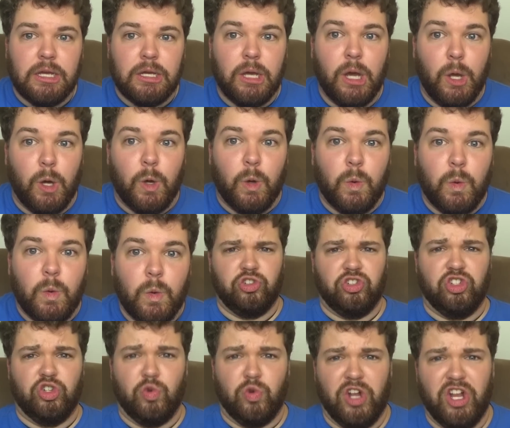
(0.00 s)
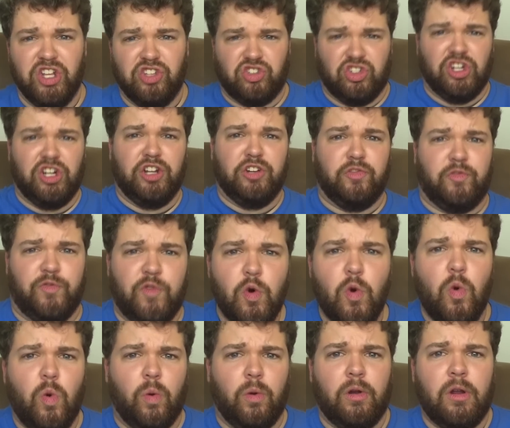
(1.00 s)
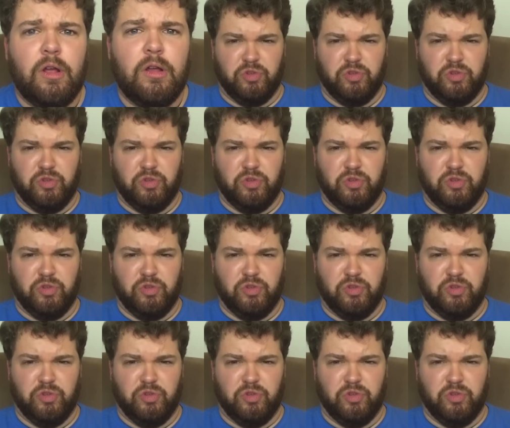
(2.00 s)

Uh oh. You insolent fool!